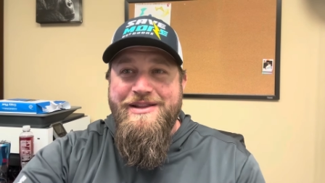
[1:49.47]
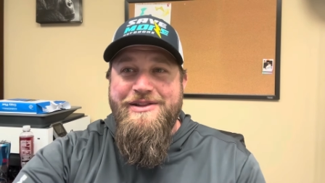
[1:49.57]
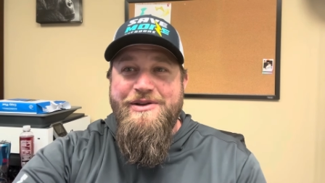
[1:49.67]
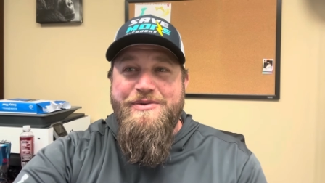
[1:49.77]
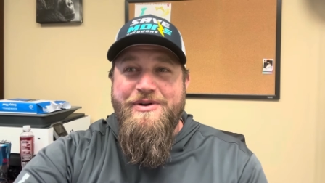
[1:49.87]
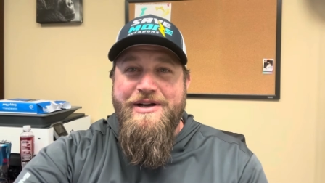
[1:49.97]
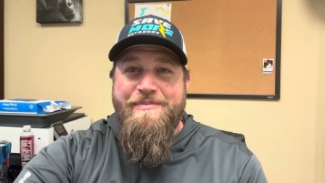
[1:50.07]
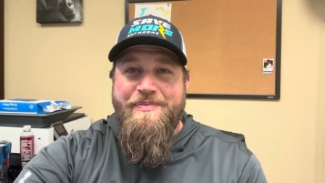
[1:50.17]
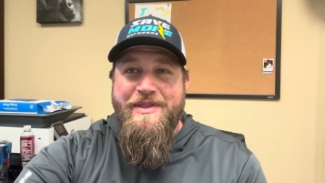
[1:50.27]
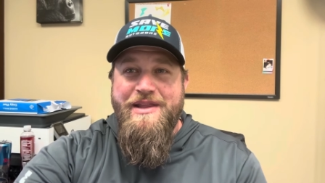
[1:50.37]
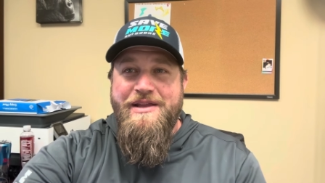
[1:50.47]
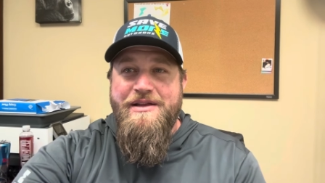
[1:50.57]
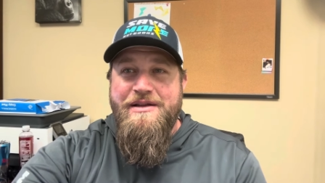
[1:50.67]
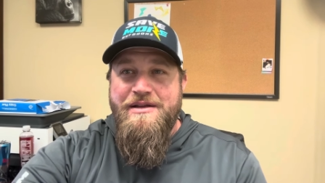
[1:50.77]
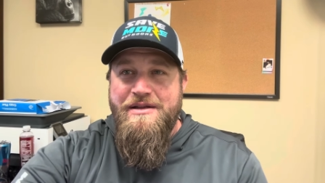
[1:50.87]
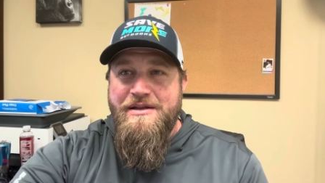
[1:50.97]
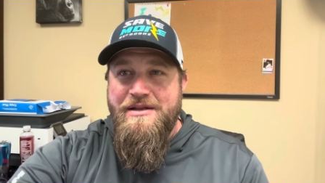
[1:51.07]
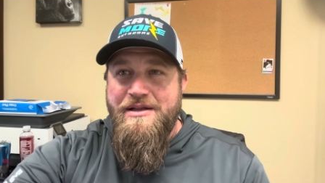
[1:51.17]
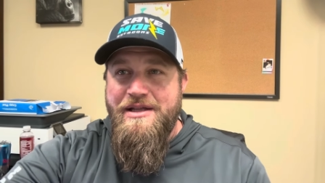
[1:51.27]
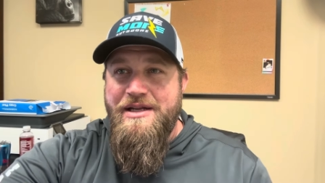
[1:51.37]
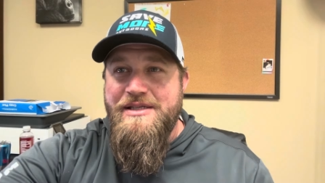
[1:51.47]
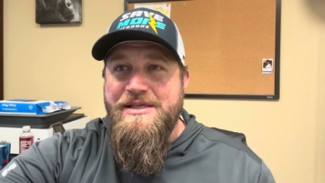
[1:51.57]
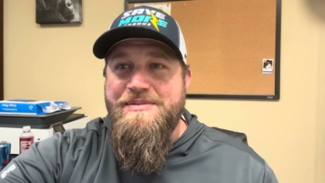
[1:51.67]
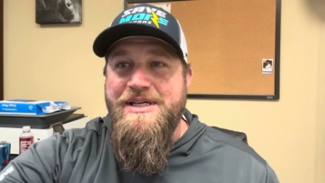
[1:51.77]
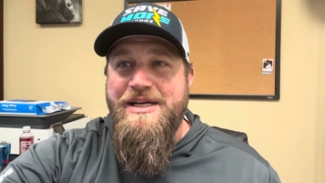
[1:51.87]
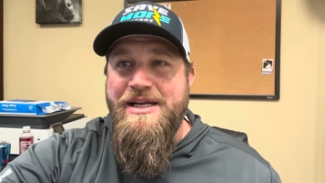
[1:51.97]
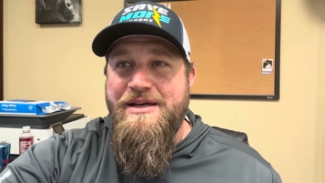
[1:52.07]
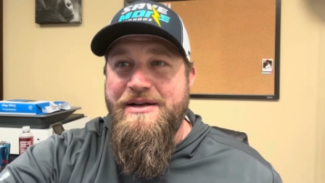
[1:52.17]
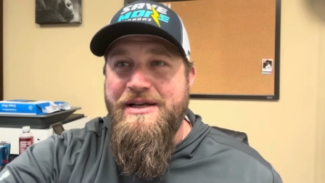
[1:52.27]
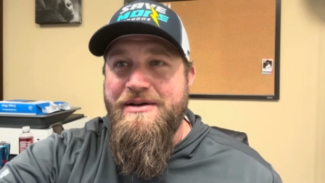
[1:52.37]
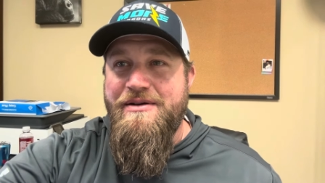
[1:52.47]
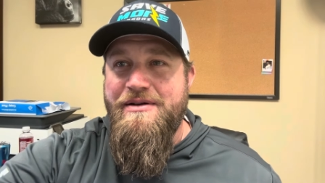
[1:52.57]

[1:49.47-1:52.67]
Looped around. It is upside down now.